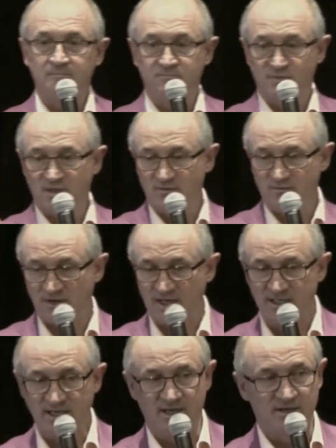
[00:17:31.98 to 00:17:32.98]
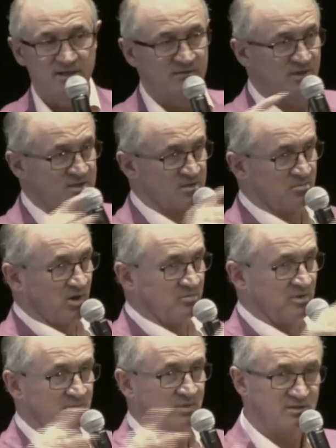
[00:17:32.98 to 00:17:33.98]
Find out if there's apartment
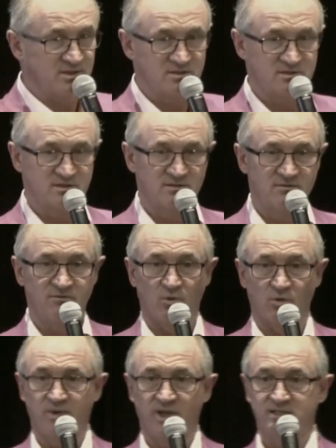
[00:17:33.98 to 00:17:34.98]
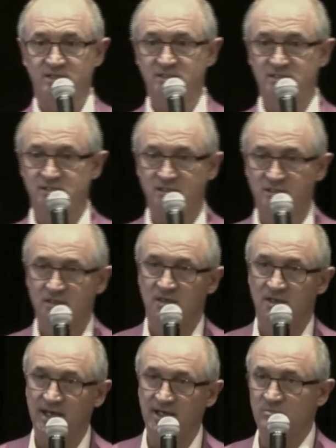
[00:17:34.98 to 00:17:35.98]
buildings, fourplexes,
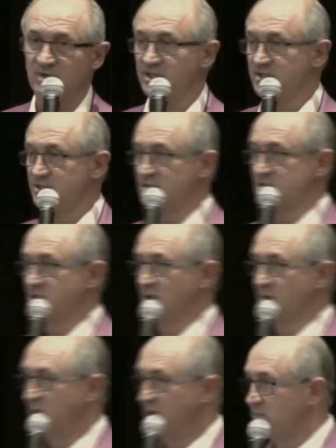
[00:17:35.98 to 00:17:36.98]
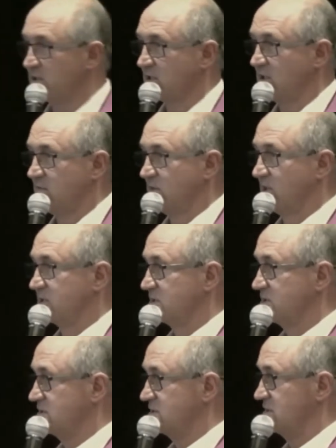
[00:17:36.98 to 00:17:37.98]
eightplexes, apartment
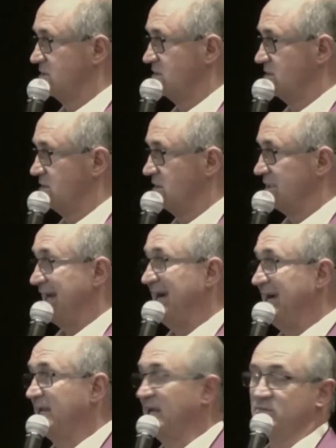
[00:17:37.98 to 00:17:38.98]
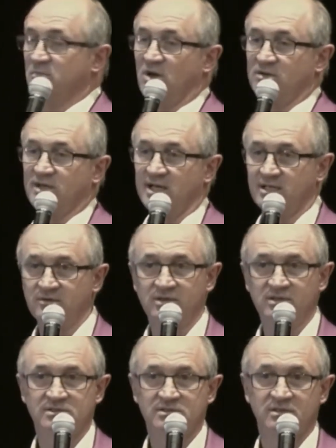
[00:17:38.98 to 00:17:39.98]
complexes. Now, I like
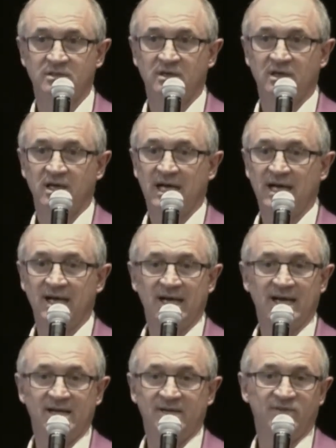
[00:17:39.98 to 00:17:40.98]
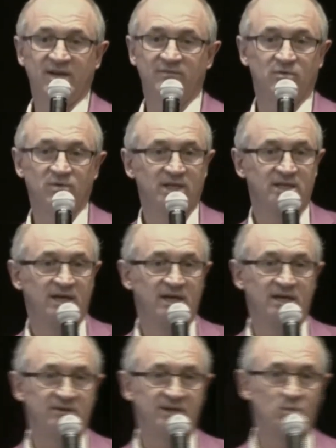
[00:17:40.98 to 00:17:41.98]
multi-units. I've never really done
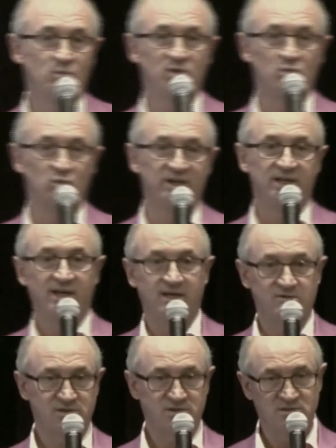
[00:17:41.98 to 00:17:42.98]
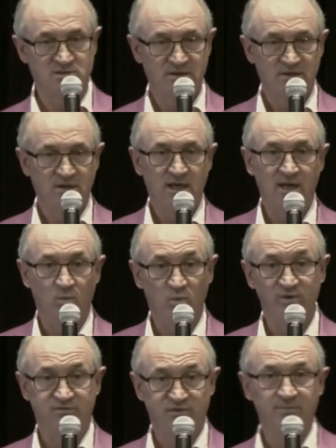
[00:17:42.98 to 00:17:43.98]
anything with rent houses. I've
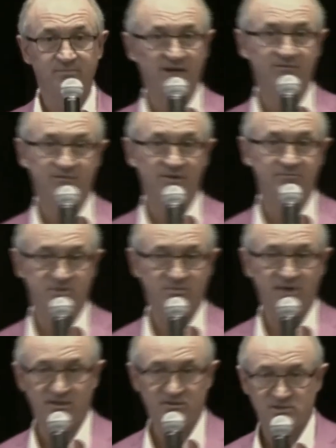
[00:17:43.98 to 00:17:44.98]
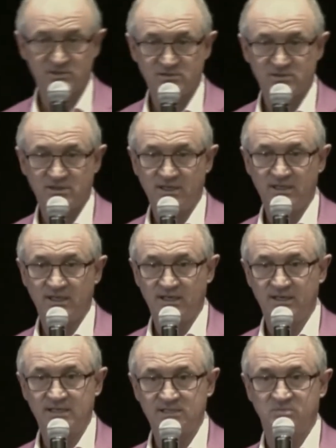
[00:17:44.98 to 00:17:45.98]
flipped some houses, and
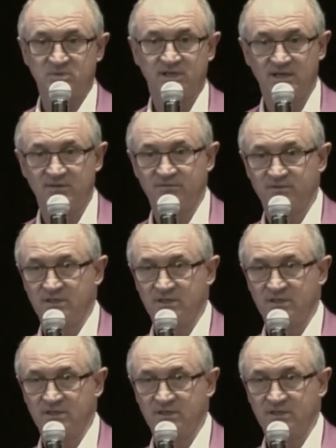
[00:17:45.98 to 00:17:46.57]
that's been kind of fun.